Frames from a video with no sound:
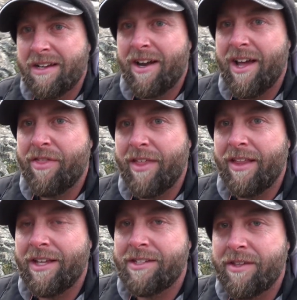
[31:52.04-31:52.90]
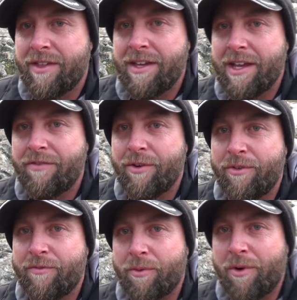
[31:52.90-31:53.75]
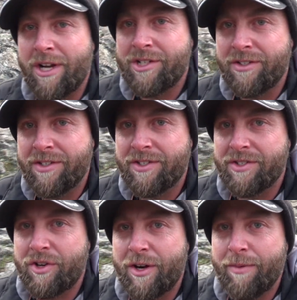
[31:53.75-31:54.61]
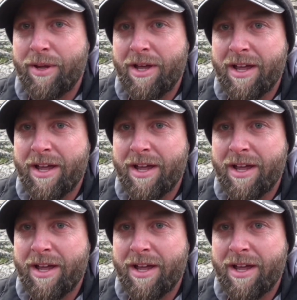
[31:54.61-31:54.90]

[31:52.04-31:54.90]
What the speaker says: I'd like to thank everyone for watching this trip.